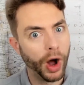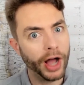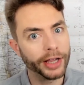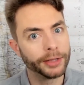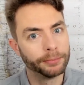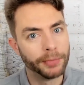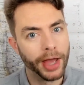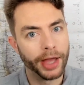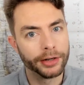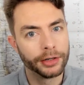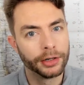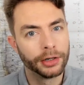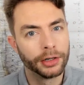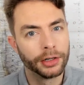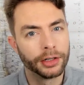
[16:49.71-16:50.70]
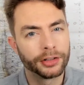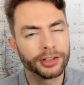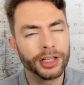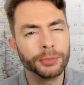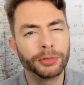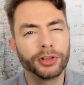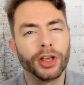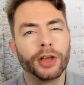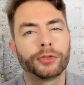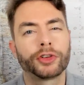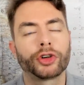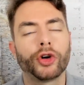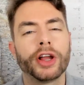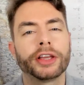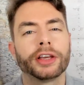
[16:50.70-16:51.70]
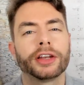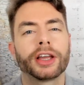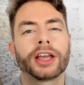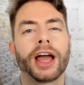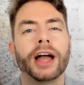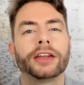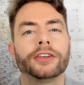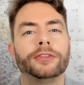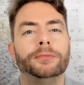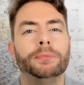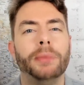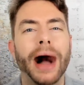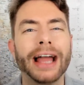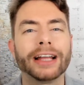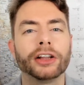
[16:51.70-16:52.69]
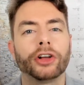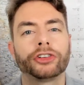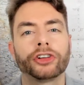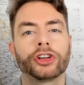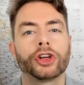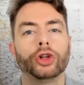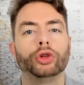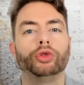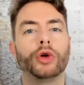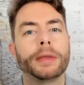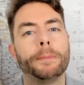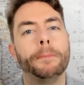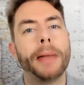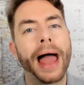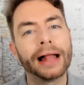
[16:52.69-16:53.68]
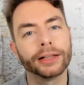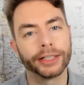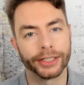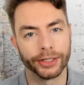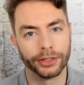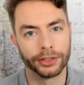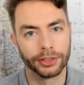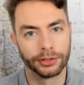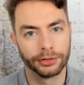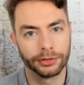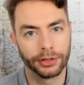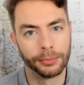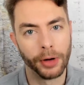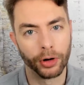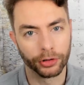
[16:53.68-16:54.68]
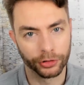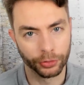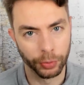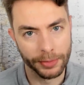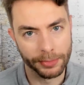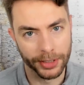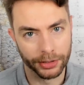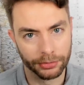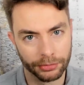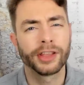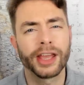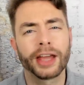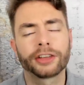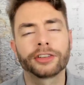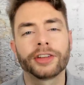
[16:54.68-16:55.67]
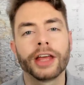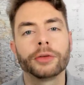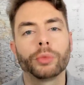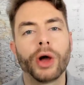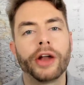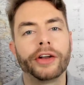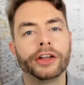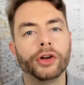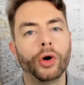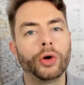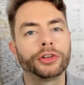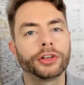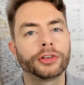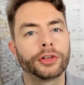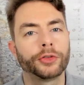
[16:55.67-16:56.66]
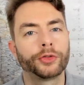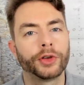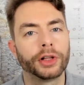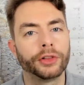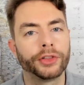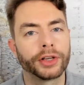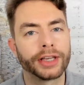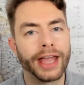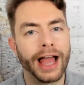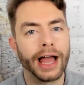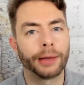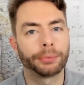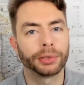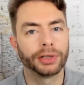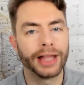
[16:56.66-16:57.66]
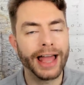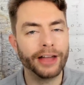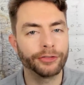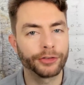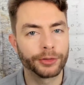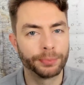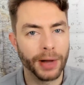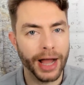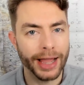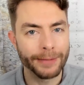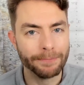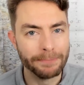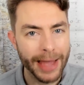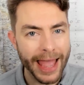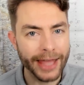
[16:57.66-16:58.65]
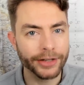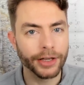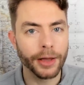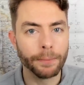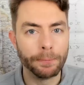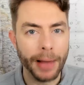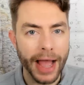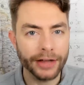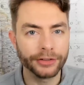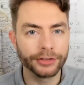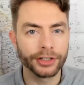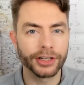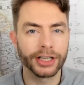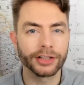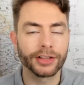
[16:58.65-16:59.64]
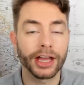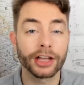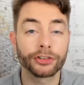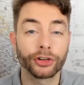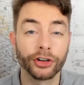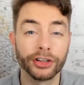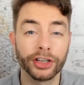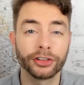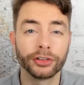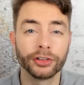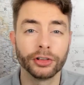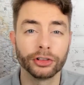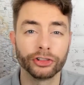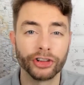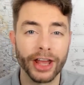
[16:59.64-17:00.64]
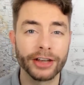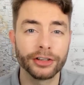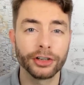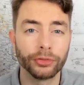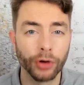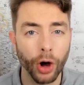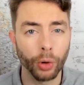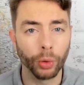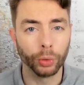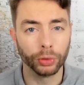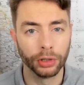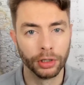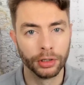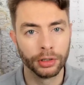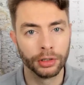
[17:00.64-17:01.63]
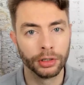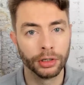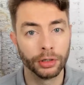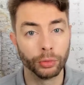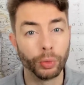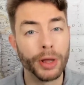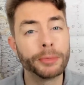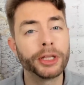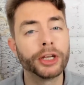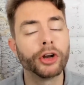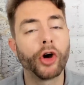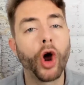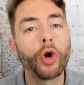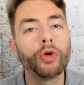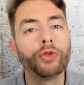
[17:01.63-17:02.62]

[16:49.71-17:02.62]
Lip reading: white men, seems to have triggered a kind of biological rebellion amongst women, to the extent where in order to fill the gap left by men abandoning their traditional gender role, women are